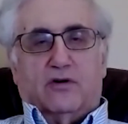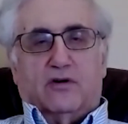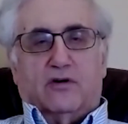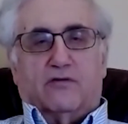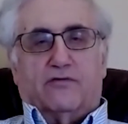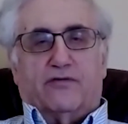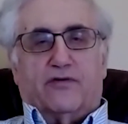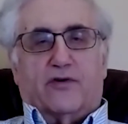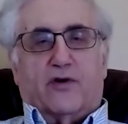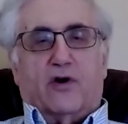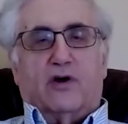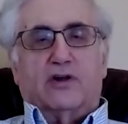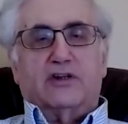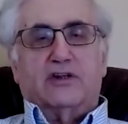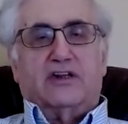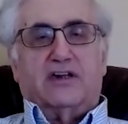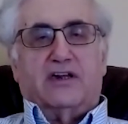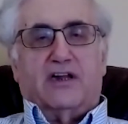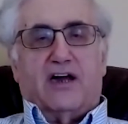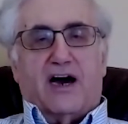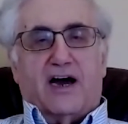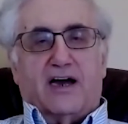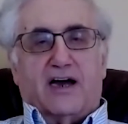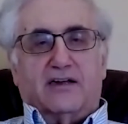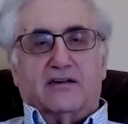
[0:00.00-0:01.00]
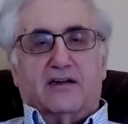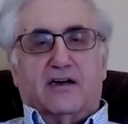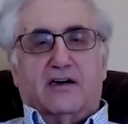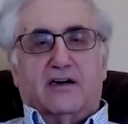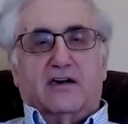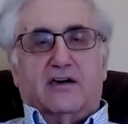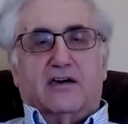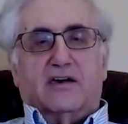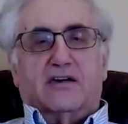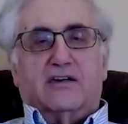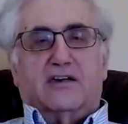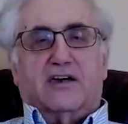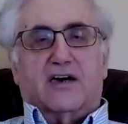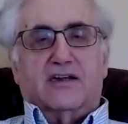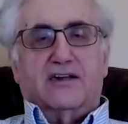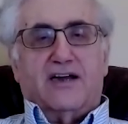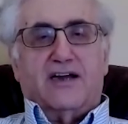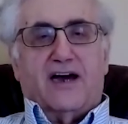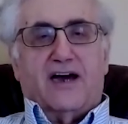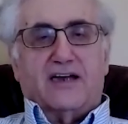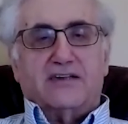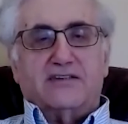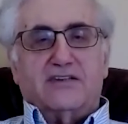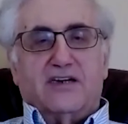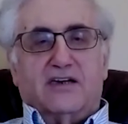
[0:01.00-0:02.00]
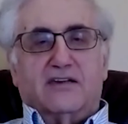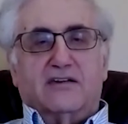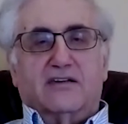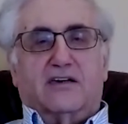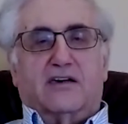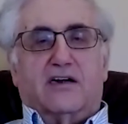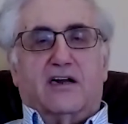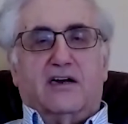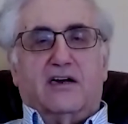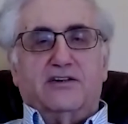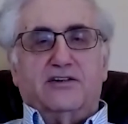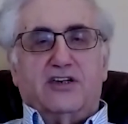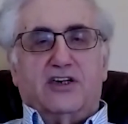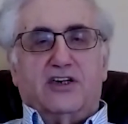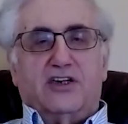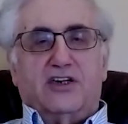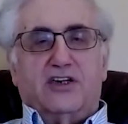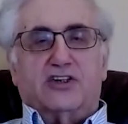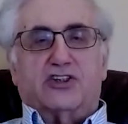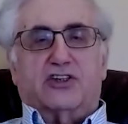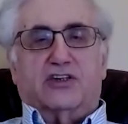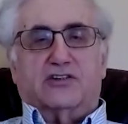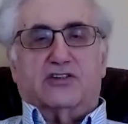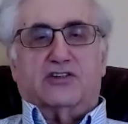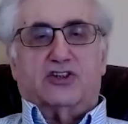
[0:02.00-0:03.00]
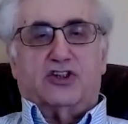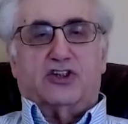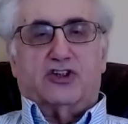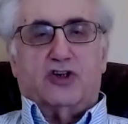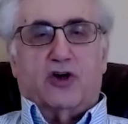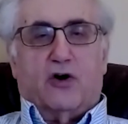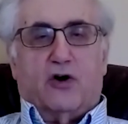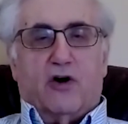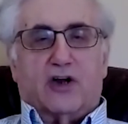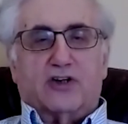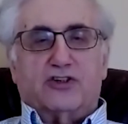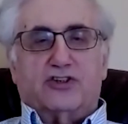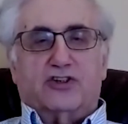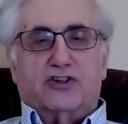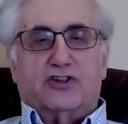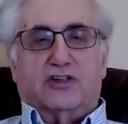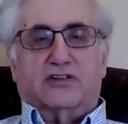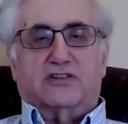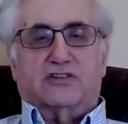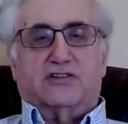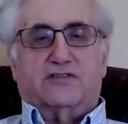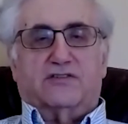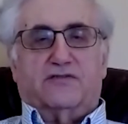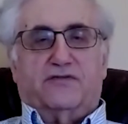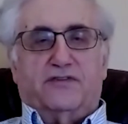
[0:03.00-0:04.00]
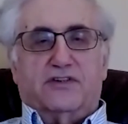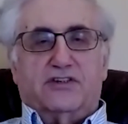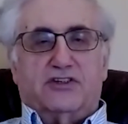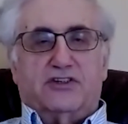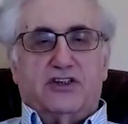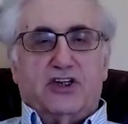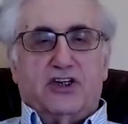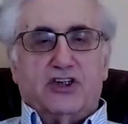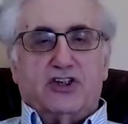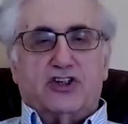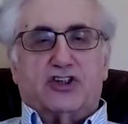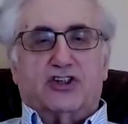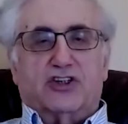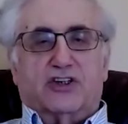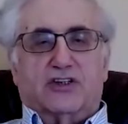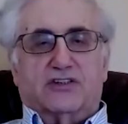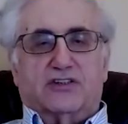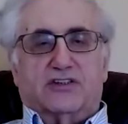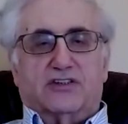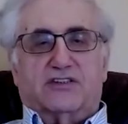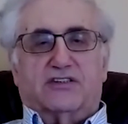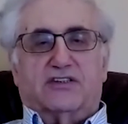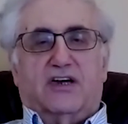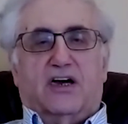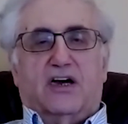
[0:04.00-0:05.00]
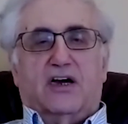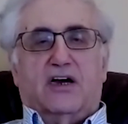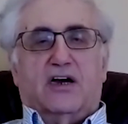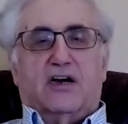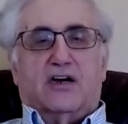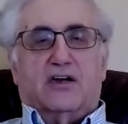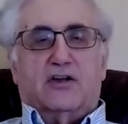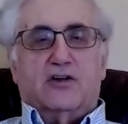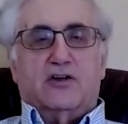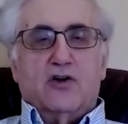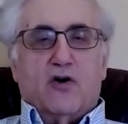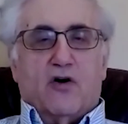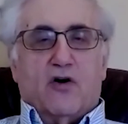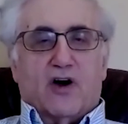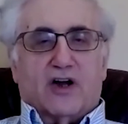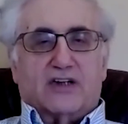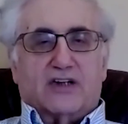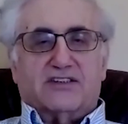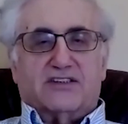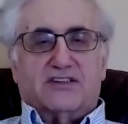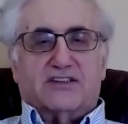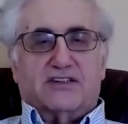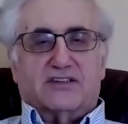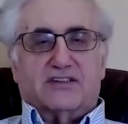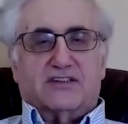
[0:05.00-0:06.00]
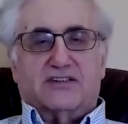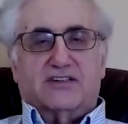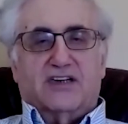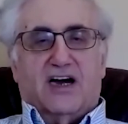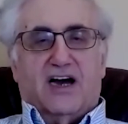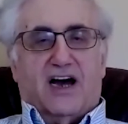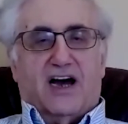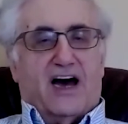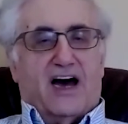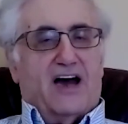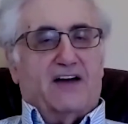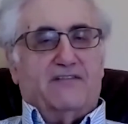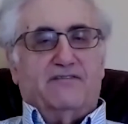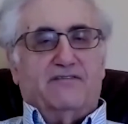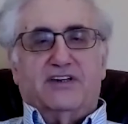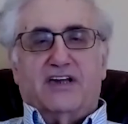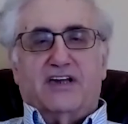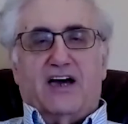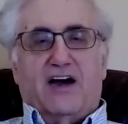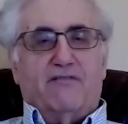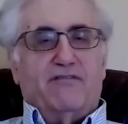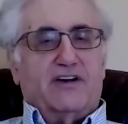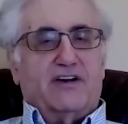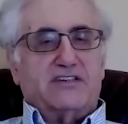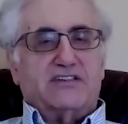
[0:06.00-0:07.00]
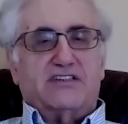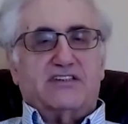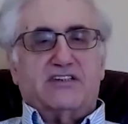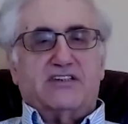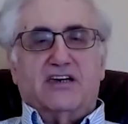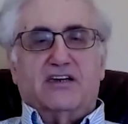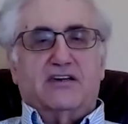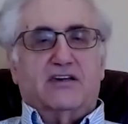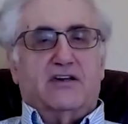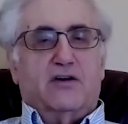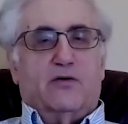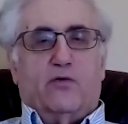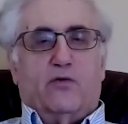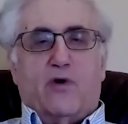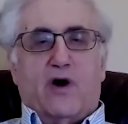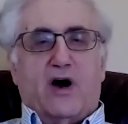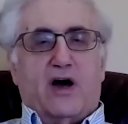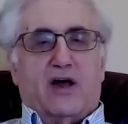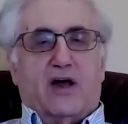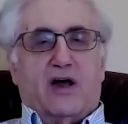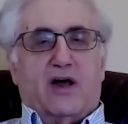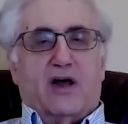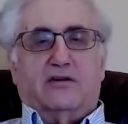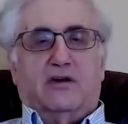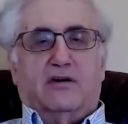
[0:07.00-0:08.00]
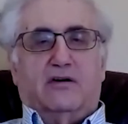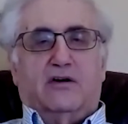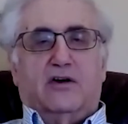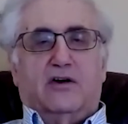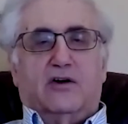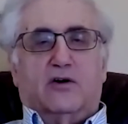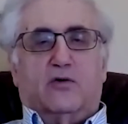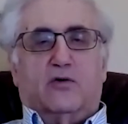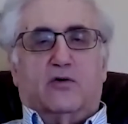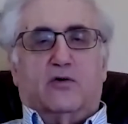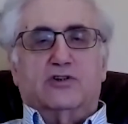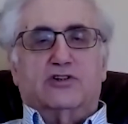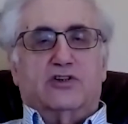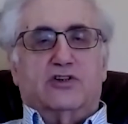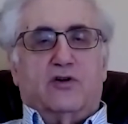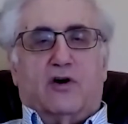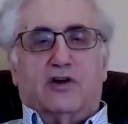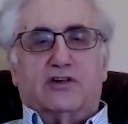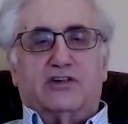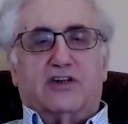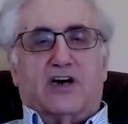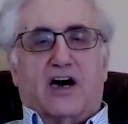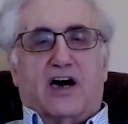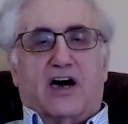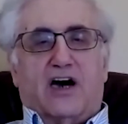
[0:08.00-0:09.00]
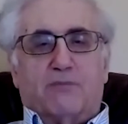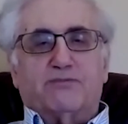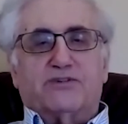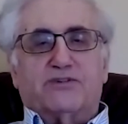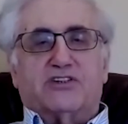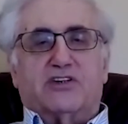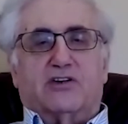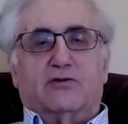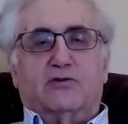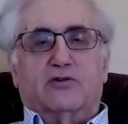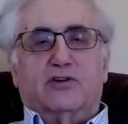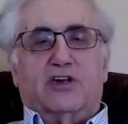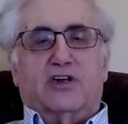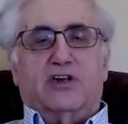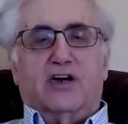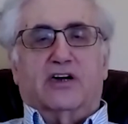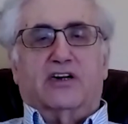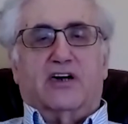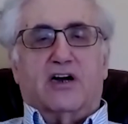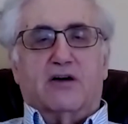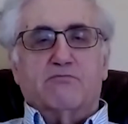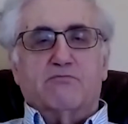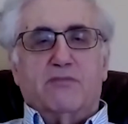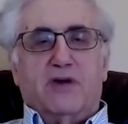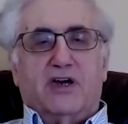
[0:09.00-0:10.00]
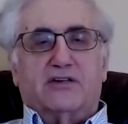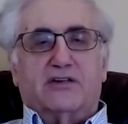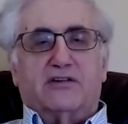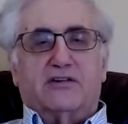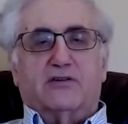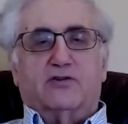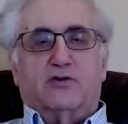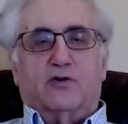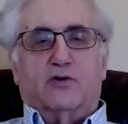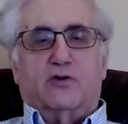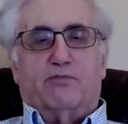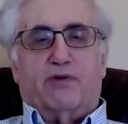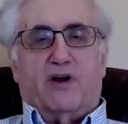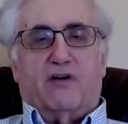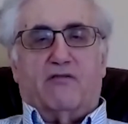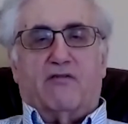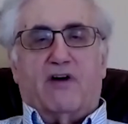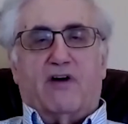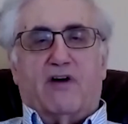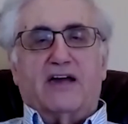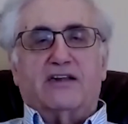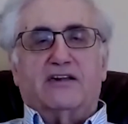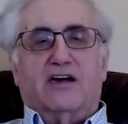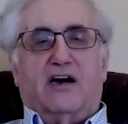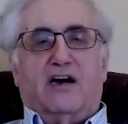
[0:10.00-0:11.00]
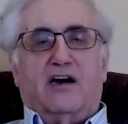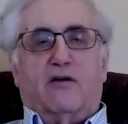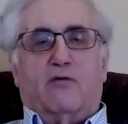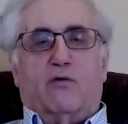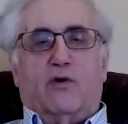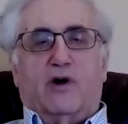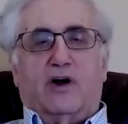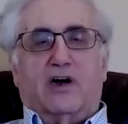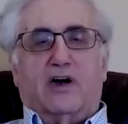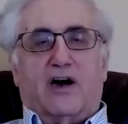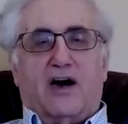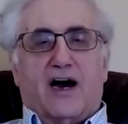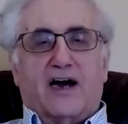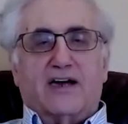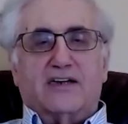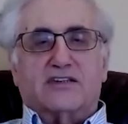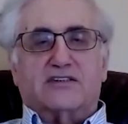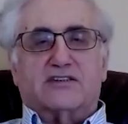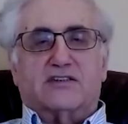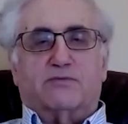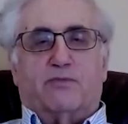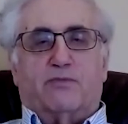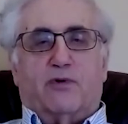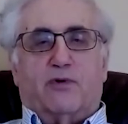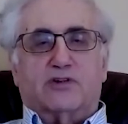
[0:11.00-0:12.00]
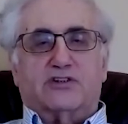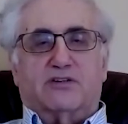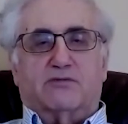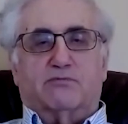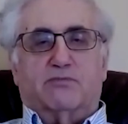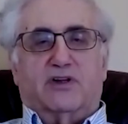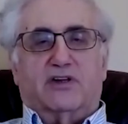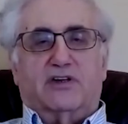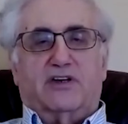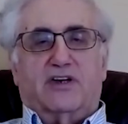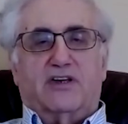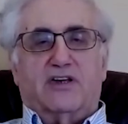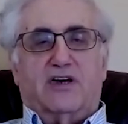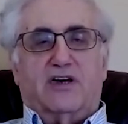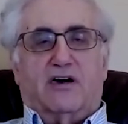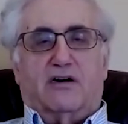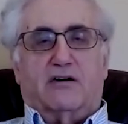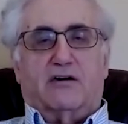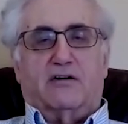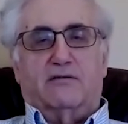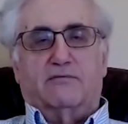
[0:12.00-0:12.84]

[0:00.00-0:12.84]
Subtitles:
frontline Canadian clinicians, surgeons, physicians, nurses. I've never seen the one who is not absolutely committed to provide the highest possible care.